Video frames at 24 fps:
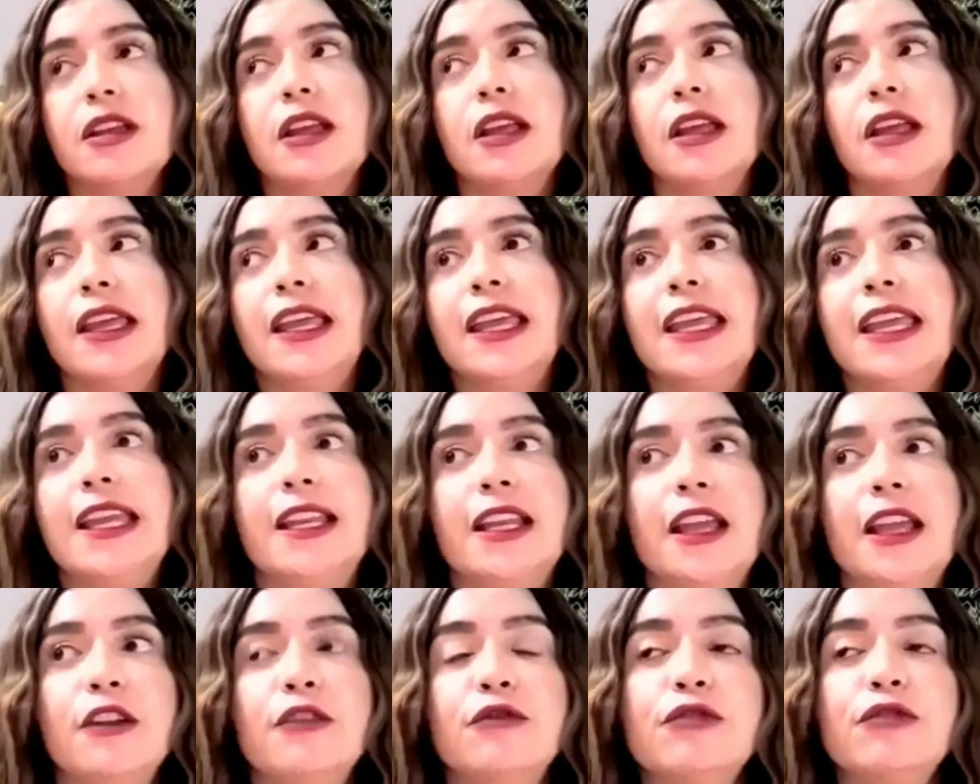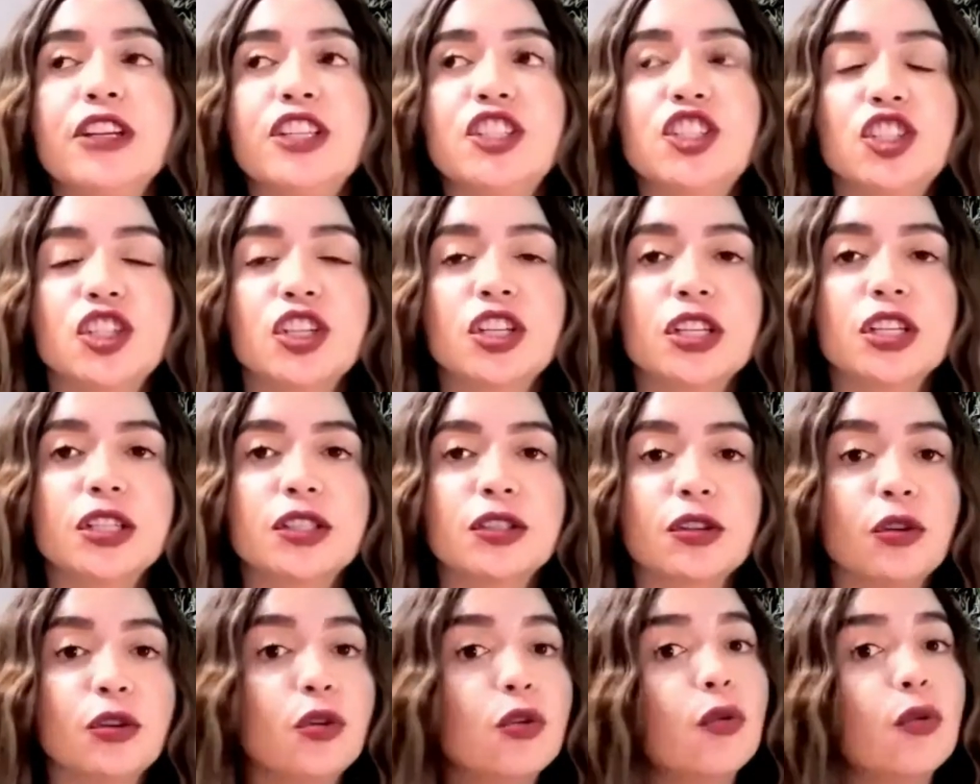It enriches
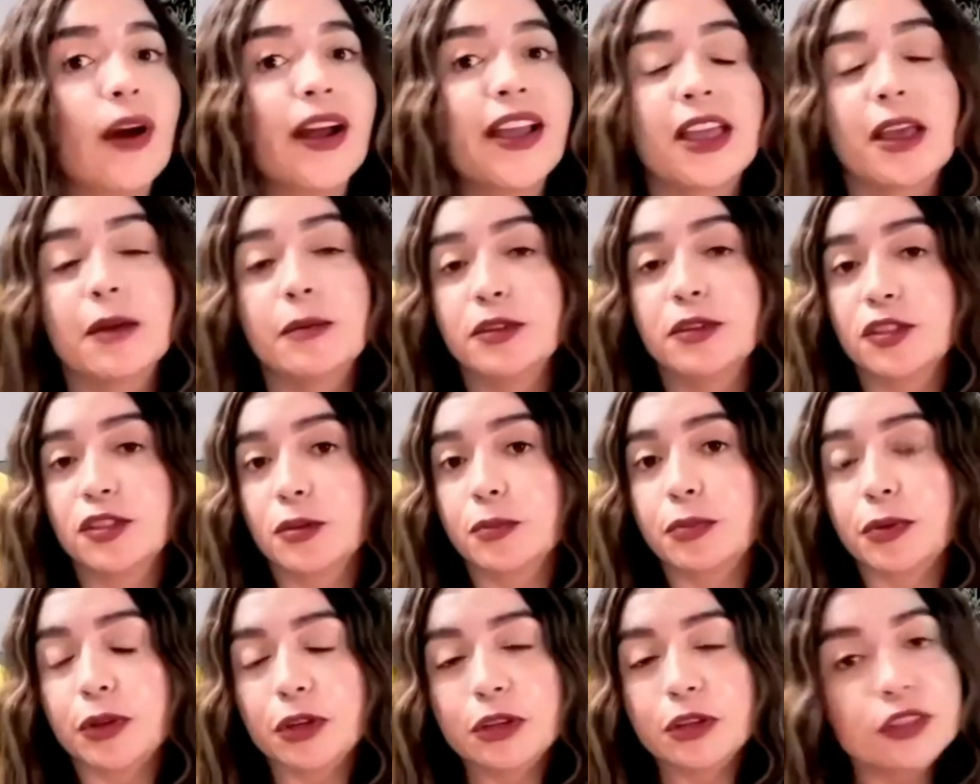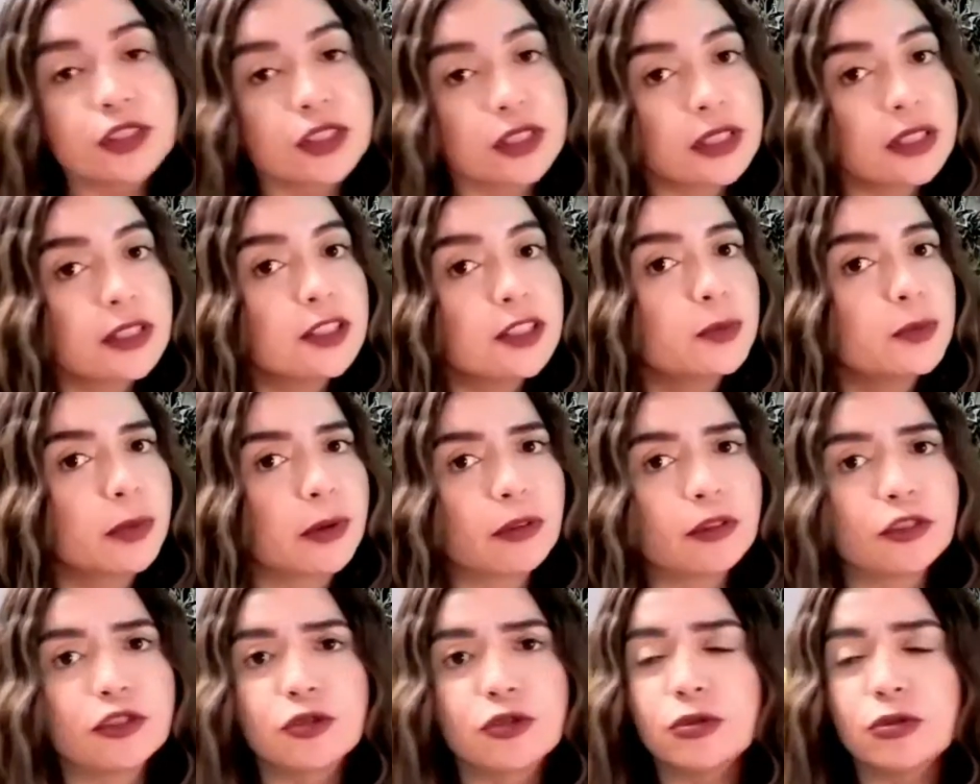who I am as a person,
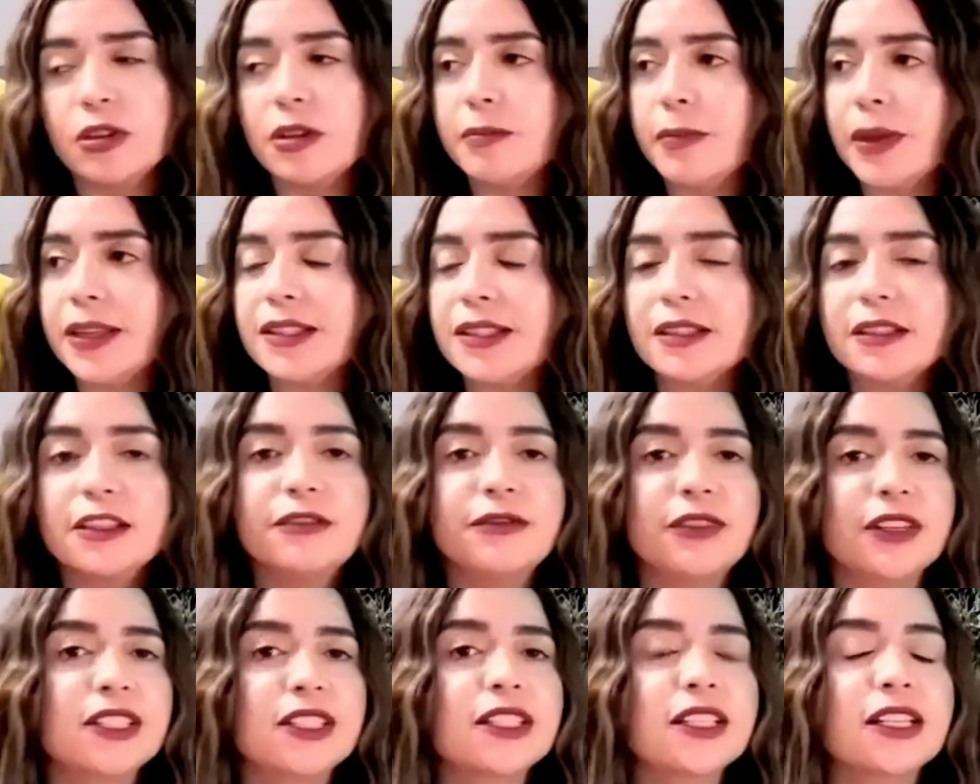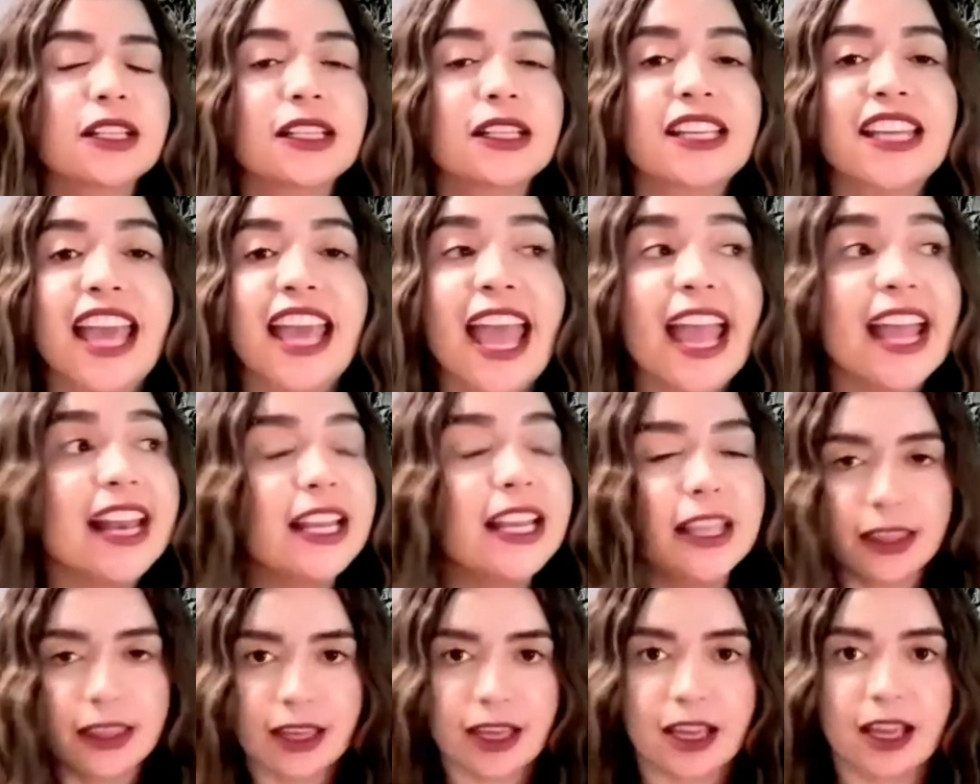spiritually, mentally, physically,
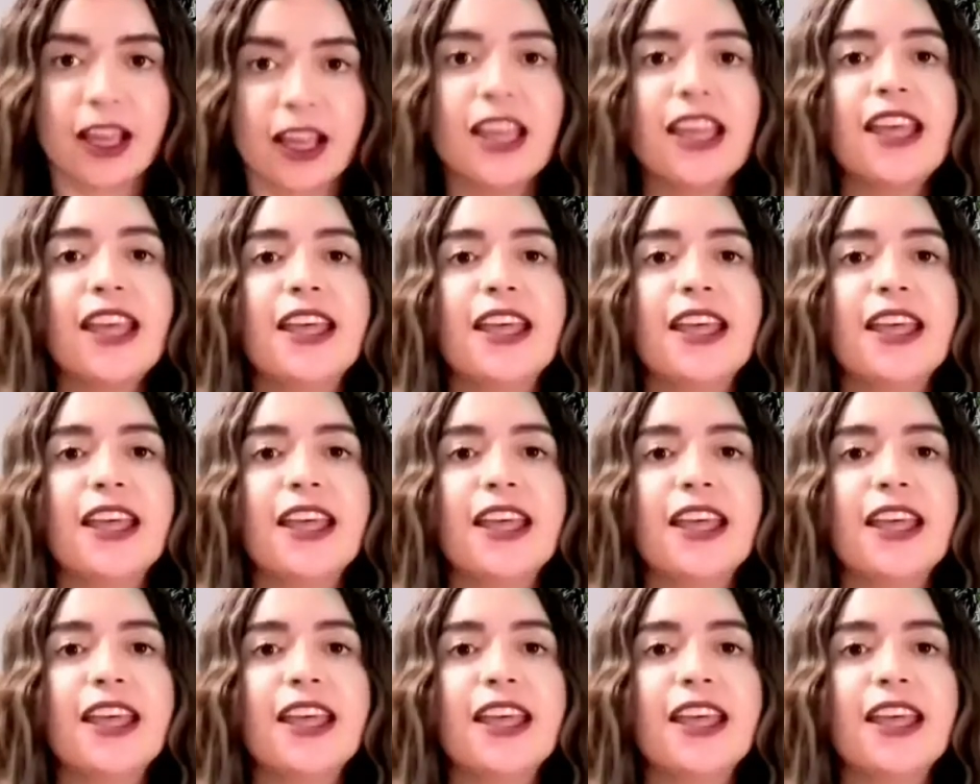anything.